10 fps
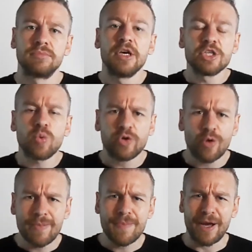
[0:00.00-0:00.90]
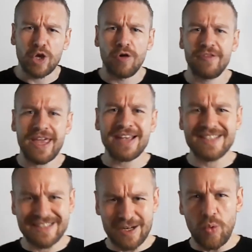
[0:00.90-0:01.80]
So what do I mean by cover the
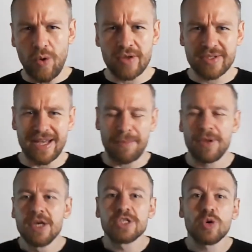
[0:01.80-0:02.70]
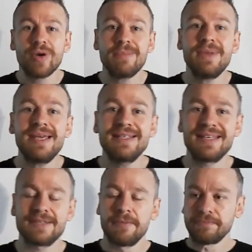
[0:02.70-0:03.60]
exits in a WhatsApp? So what it means
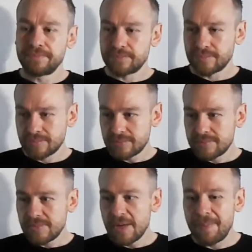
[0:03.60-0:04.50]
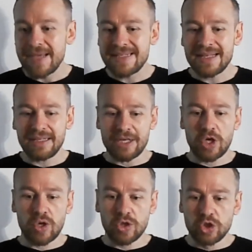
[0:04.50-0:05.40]
is, basically,
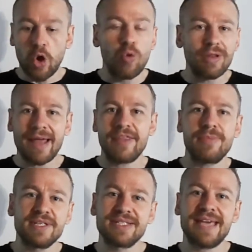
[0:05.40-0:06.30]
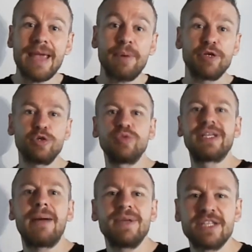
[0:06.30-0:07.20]
don't let them escape and do
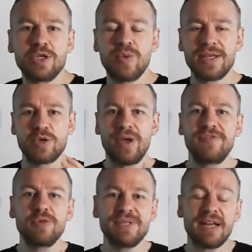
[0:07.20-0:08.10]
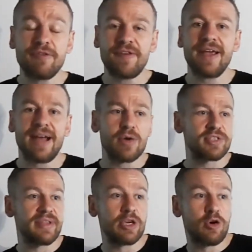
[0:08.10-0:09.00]
damage elsewhere. So if somebody's had a fight in a house
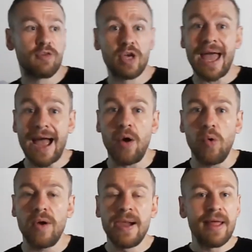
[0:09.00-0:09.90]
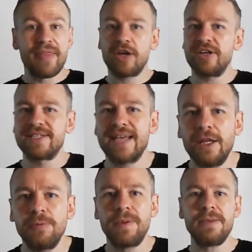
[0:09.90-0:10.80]
and they can't get out, they're going to
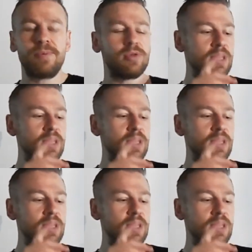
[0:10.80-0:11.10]
tell people,